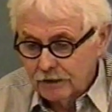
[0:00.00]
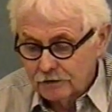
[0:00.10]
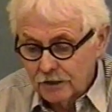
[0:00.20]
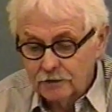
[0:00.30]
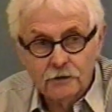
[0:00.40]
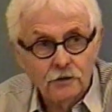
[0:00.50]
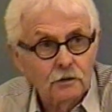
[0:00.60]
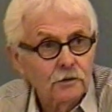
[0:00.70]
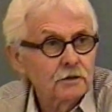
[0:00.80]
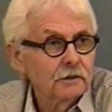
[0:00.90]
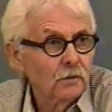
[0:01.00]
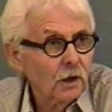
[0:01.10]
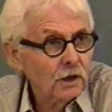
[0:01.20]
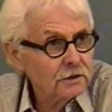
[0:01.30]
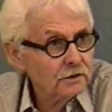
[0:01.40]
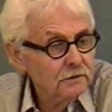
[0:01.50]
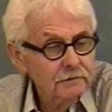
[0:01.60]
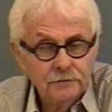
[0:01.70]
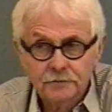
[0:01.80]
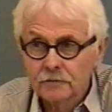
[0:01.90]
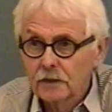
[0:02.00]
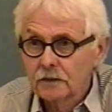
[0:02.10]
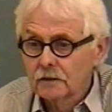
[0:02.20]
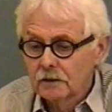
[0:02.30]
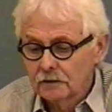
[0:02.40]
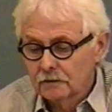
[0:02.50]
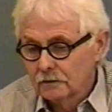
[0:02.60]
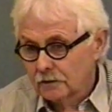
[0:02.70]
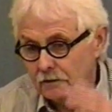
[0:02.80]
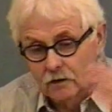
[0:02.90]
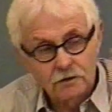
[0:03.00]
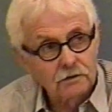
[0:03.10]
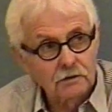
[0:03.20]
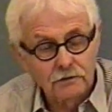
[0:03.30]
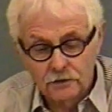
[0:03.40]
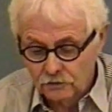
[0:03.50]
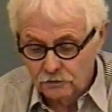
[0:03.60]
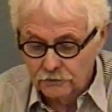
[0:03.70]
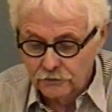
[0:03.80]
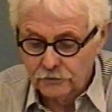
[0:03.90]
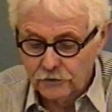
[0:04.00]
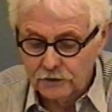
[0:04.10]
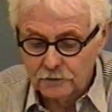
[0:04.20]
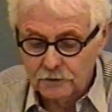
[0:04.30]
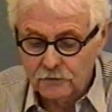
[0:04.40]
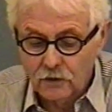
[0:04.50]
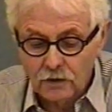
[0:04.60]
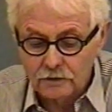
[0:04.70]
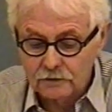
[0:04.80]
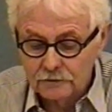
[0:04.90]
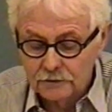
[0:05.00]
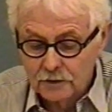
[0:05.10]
attended the University of Washington, and also a very truthful friend to my father.